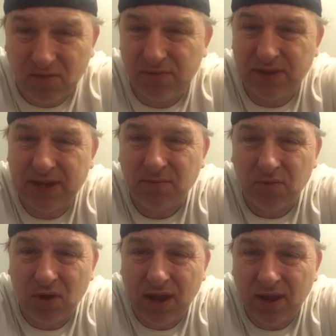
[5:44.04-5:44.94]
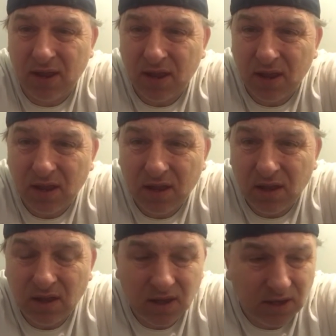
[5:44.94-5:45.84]
not fucking right.
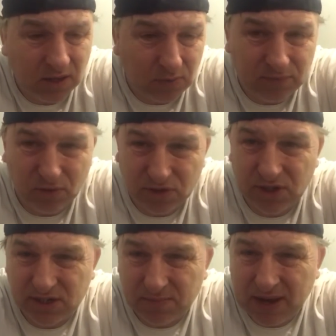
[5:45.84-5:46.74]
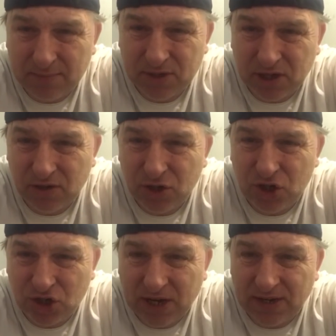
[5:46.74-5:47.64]
And we've lost to some absolute
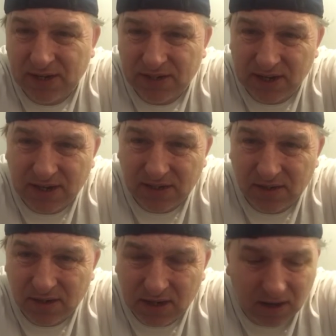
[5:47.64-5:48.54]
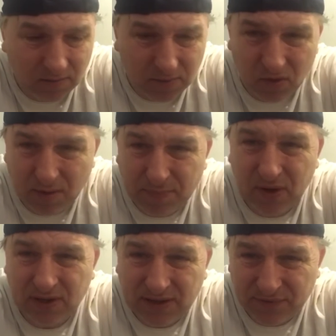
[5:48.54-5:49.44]
shit this season, you know. All right,
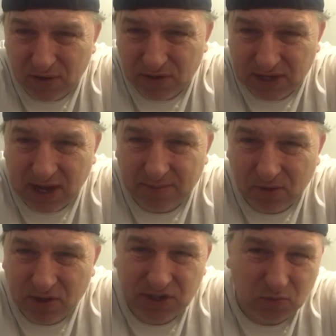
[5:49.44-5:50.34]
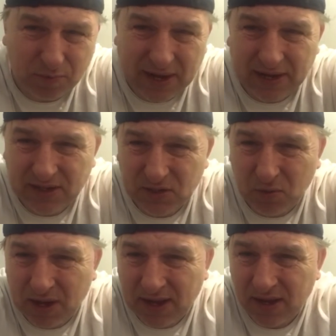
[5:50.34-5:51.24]
Burnley first game, Crystal Palace
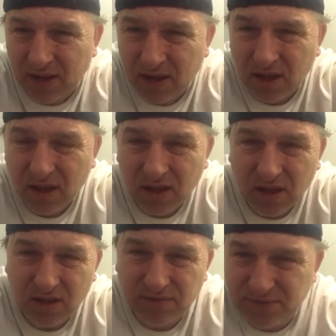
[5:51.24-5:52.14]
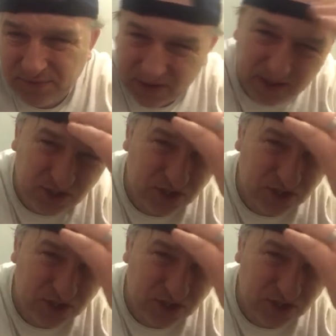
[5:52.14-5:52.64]
away. Fucking